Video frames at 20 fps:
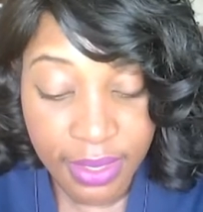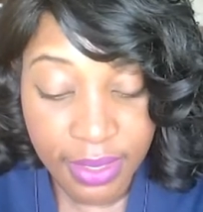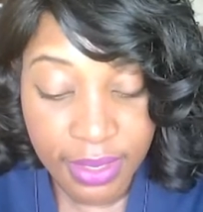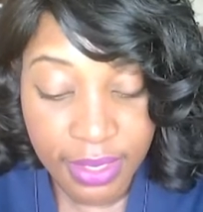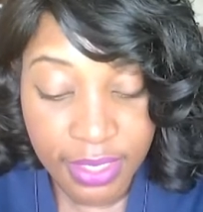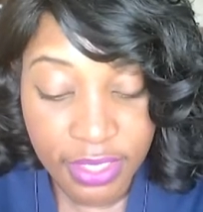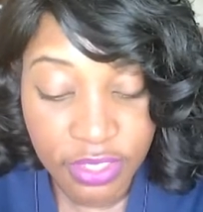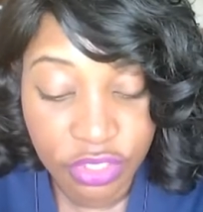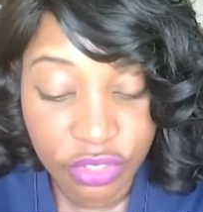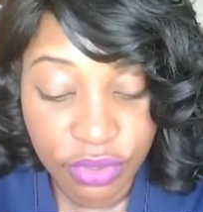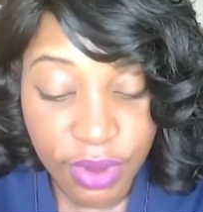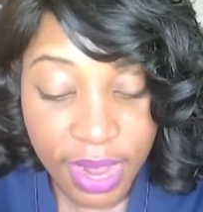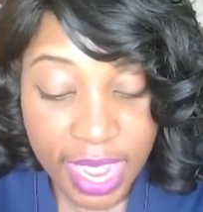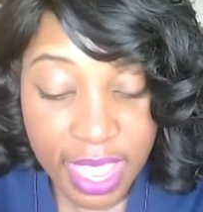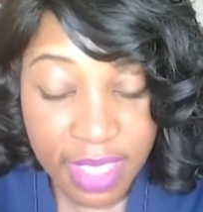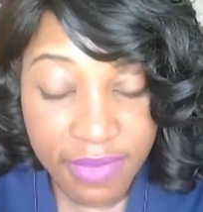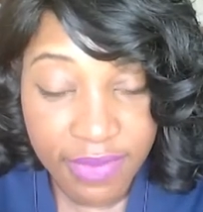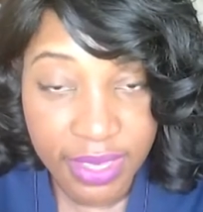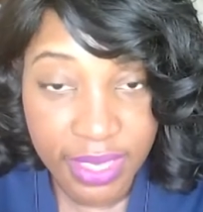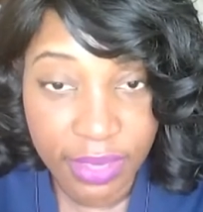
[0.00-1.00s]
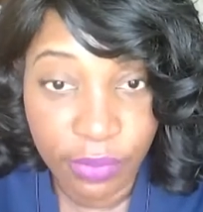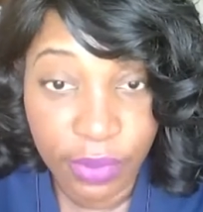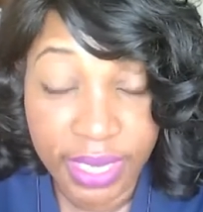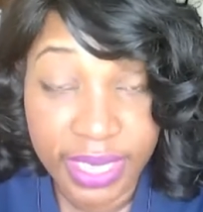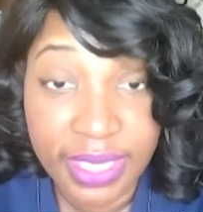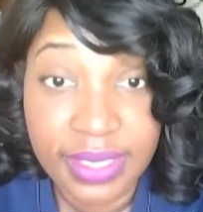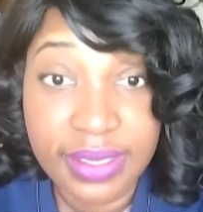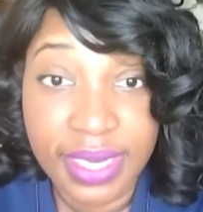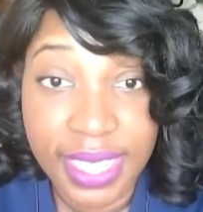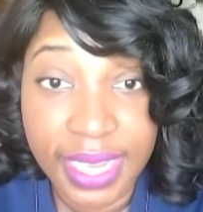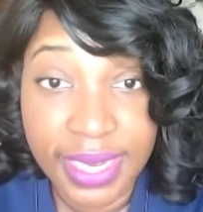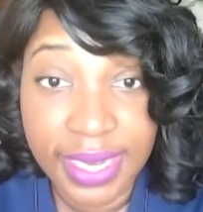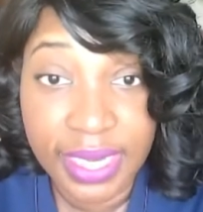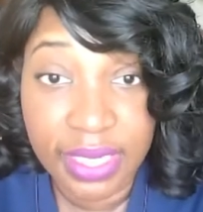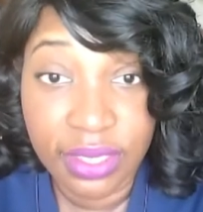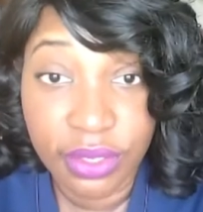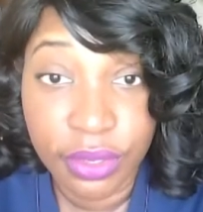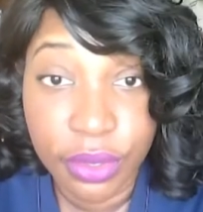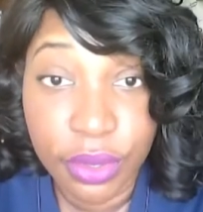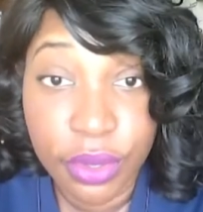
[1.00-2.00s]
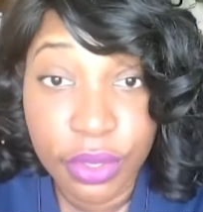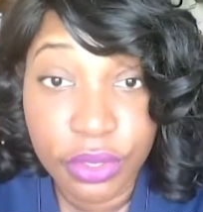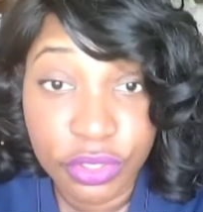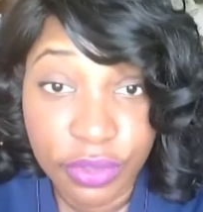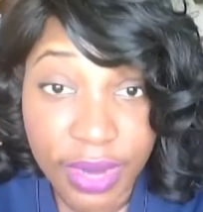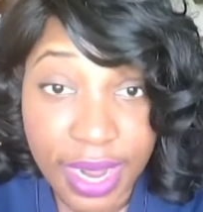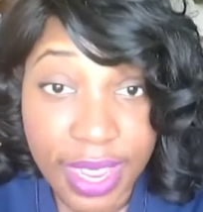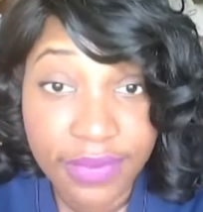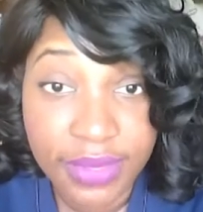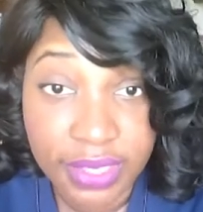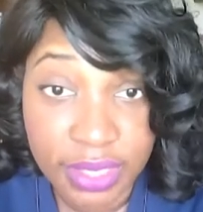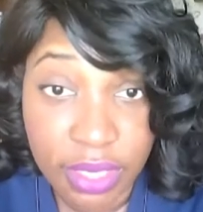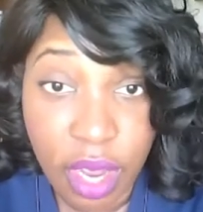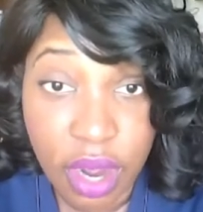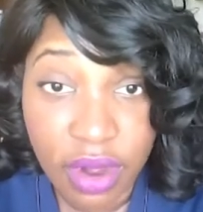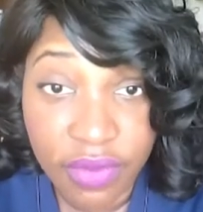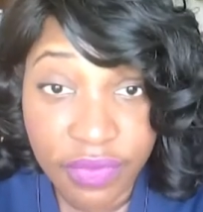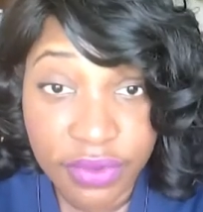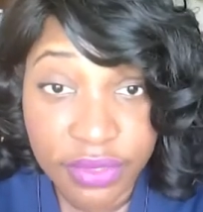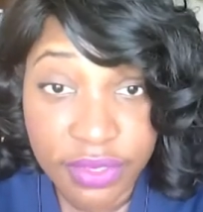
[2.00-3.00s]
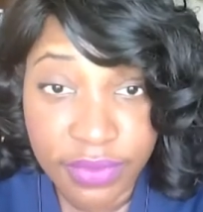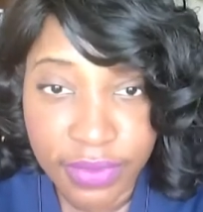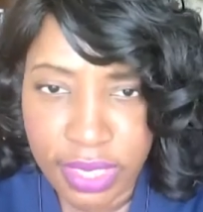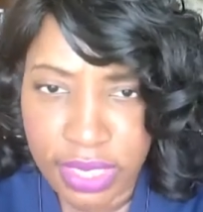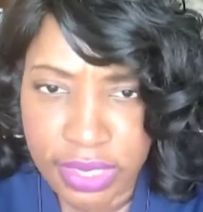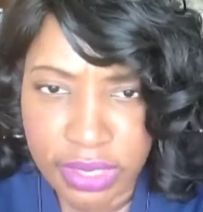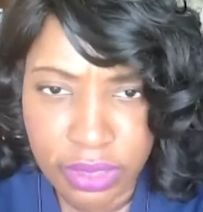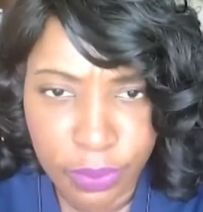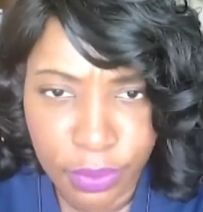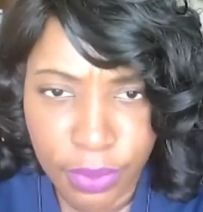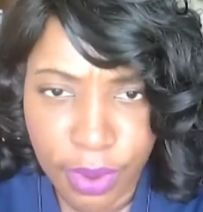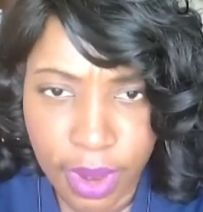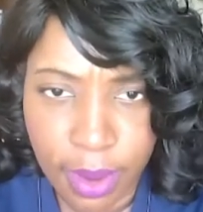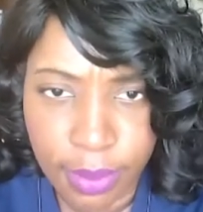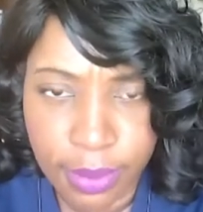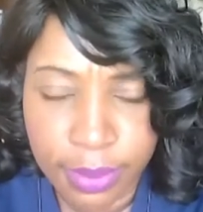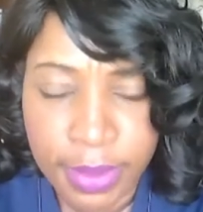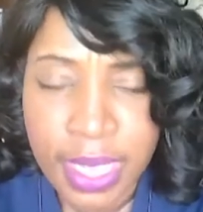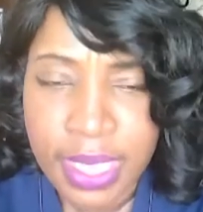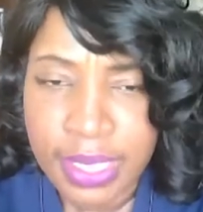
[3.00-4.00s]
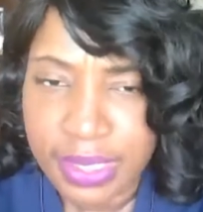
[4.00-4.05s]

He's driving. Well, he's letting the little girl drive his car. First of all, that's a problem.